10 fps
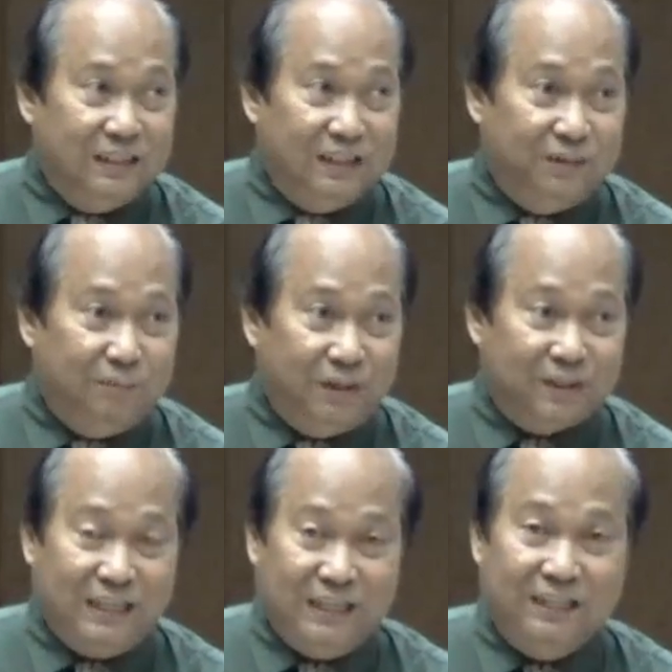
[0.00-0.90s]

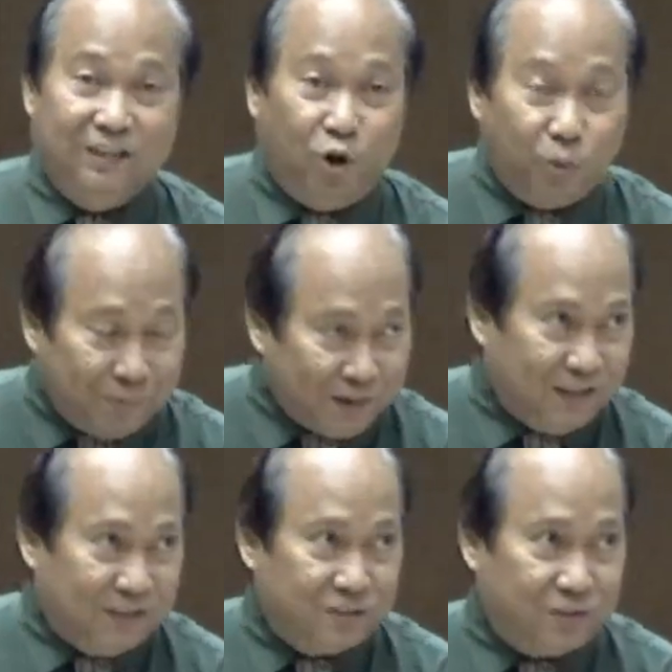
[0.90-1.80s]
But in
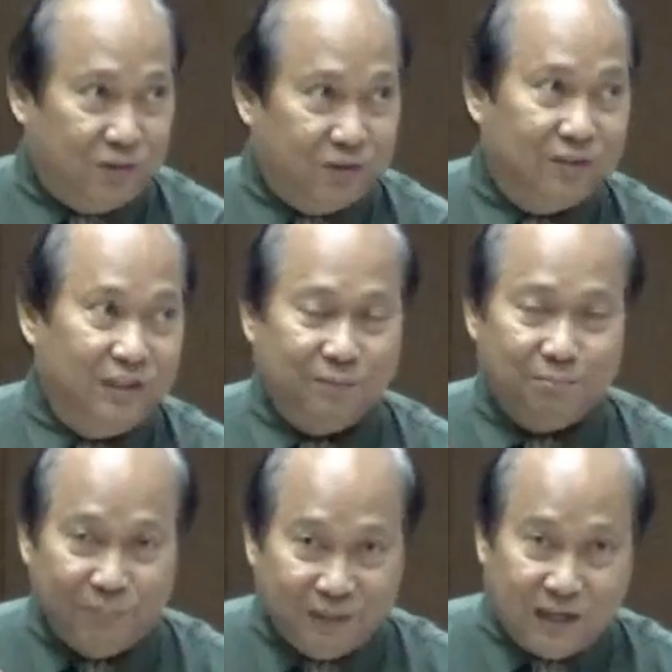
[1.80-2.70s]
operation, it
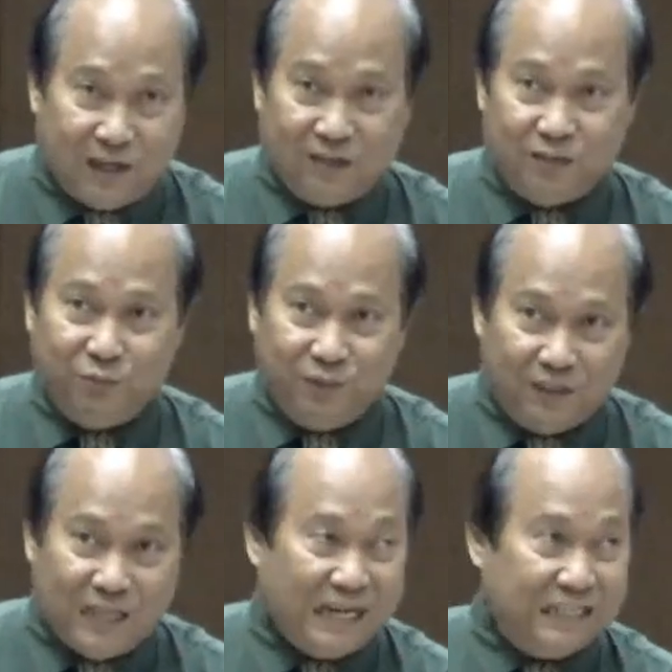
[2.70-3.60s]
began with
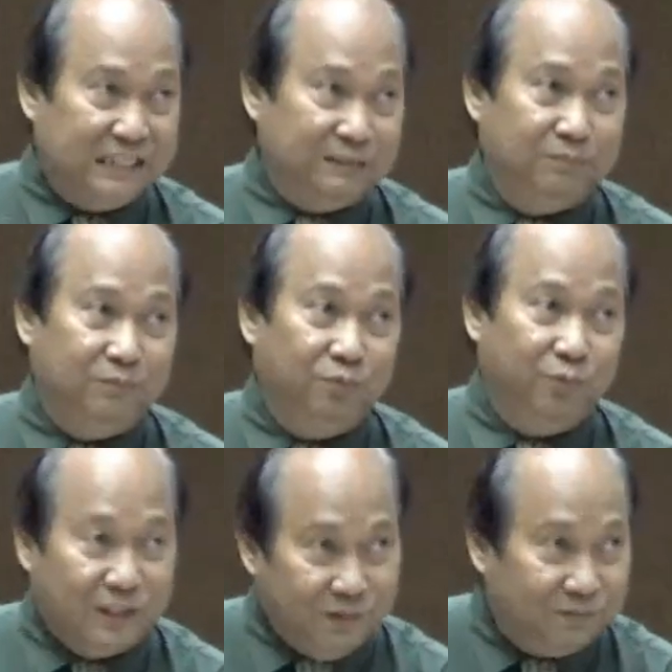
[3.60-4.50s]
Adam
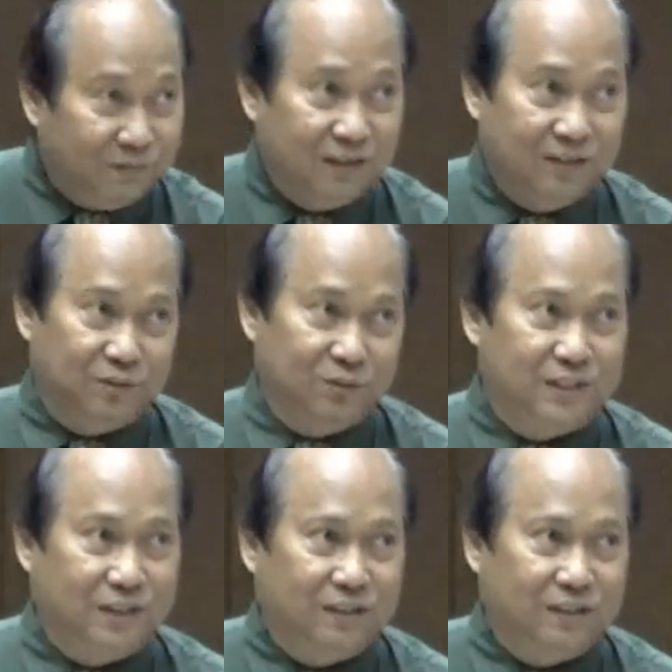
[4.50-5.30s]
when he fell into sin.